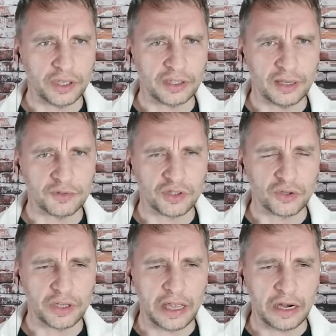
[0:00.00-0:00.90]
Times, the
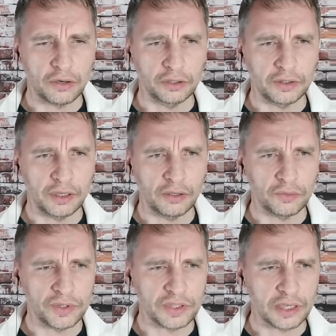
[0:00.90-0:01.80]
Korea Herald, they all
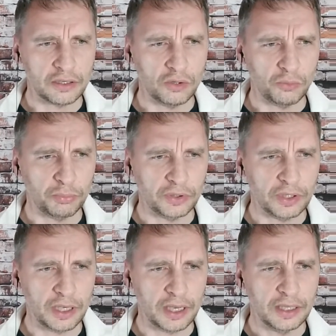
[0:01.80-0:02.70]
recycle. But
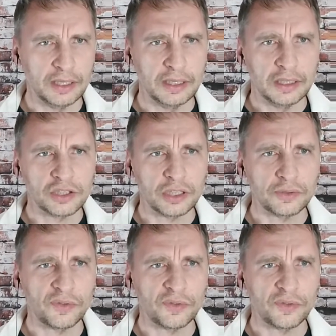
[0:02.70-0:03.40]
yeah, children of